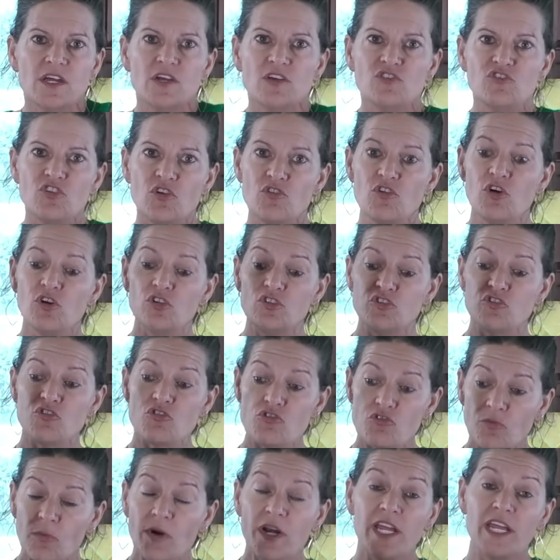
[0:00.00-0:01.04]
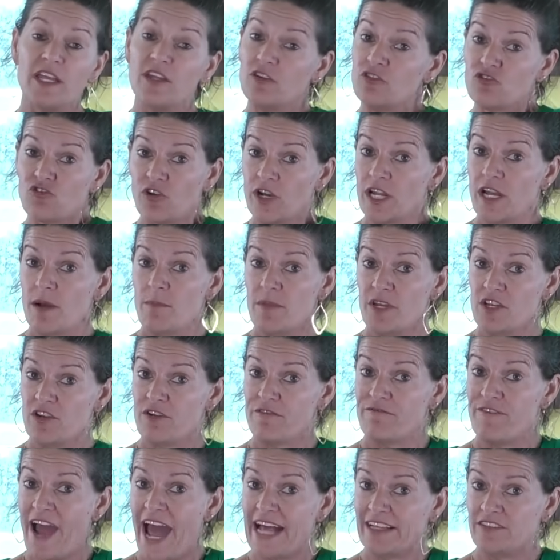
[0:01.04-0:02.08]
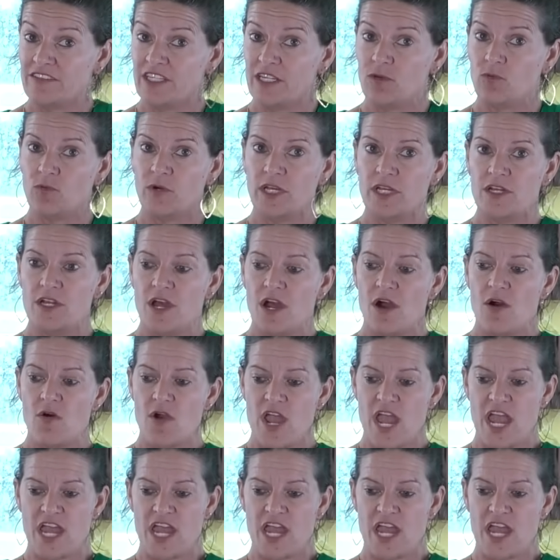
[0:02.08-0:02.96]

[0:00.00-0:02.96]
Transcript: So those three, you drink them in your fasting window,